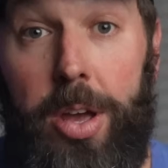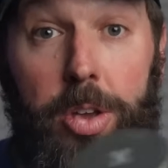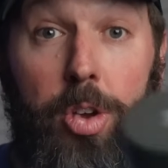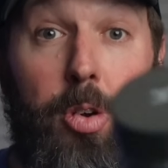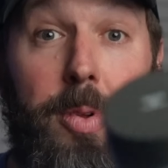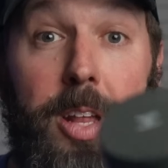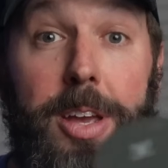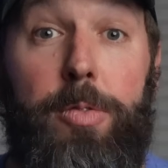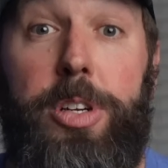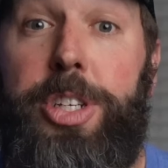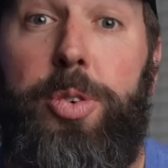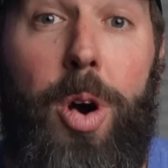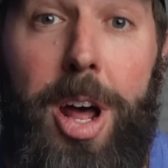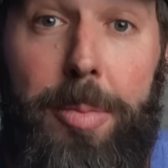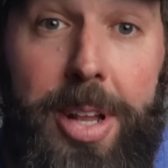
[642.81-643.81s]
You'll believe what
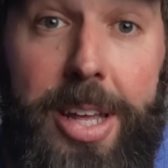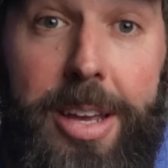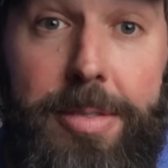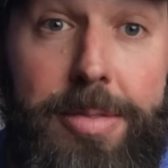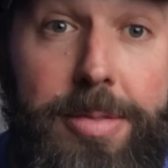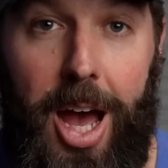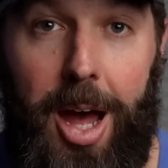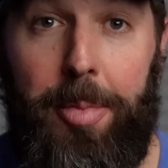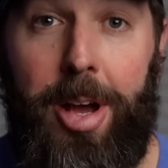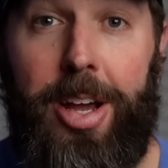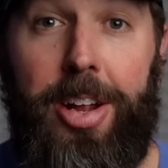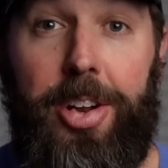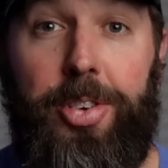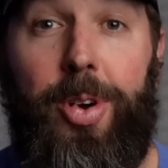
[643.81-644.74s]
you want to believe. I'm not going